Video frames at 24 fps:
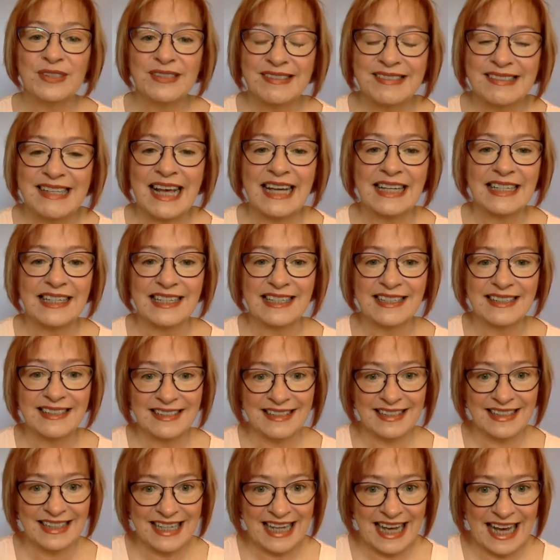second
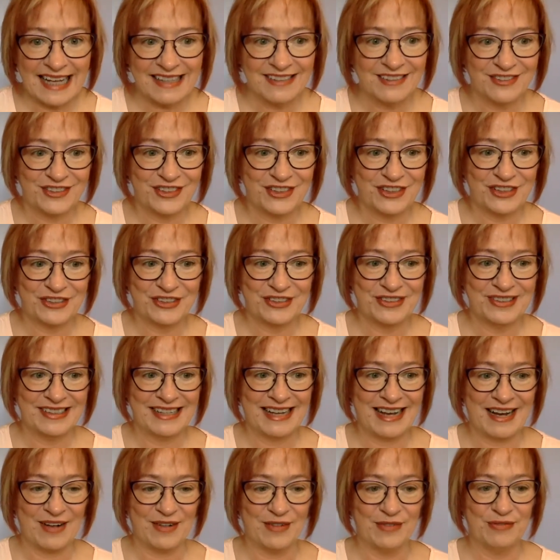guess
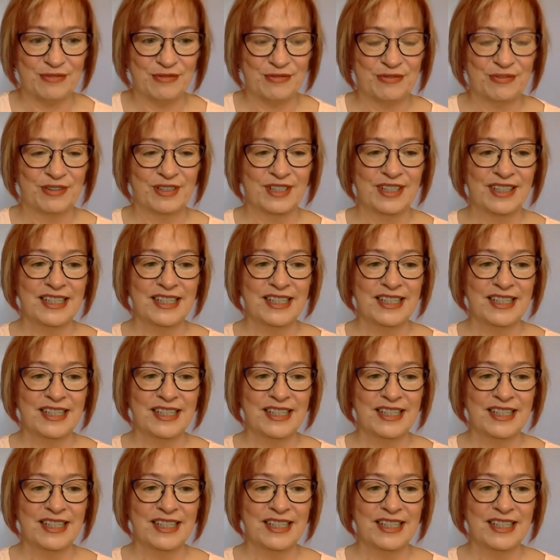yourself.